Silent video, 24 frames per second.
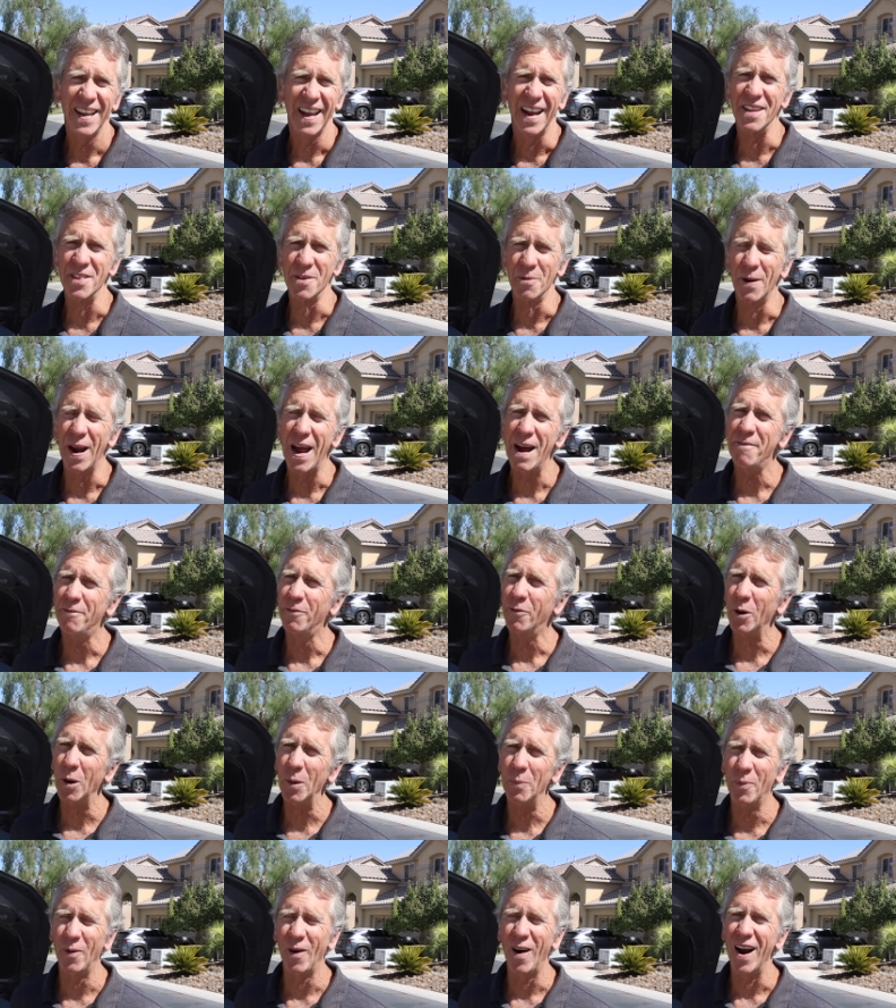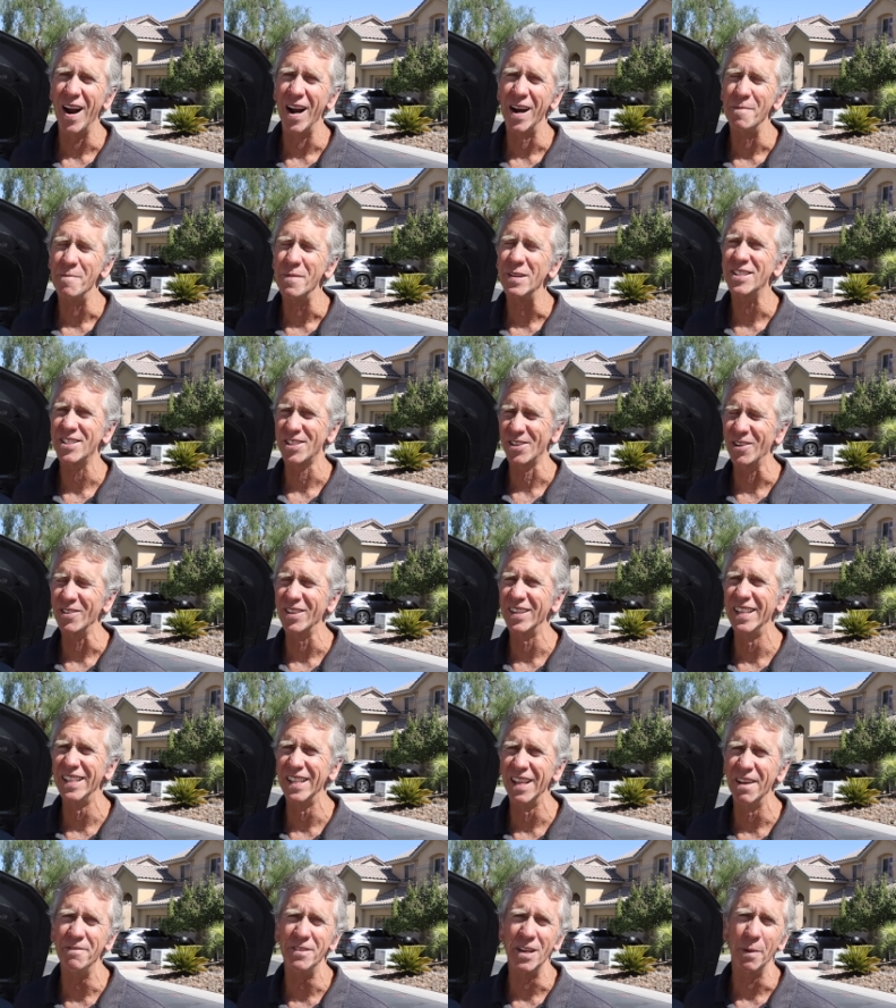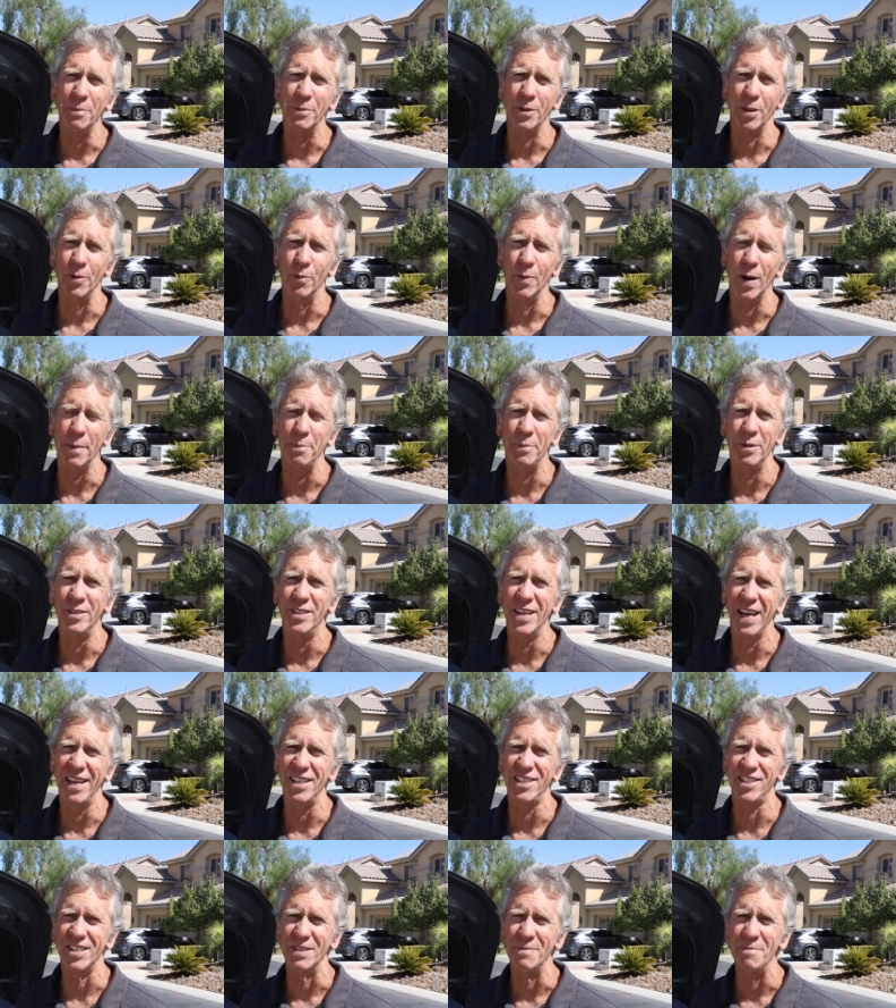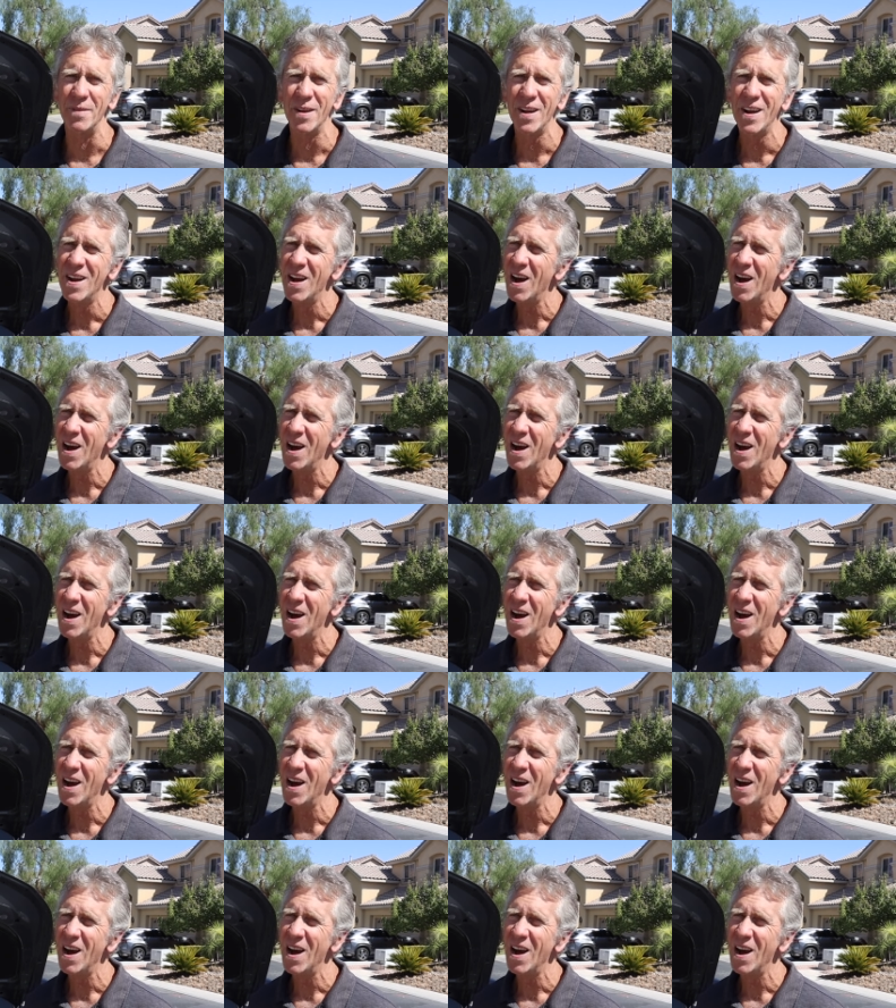and the RAV4 Prime, it certainly lived up to the reputation.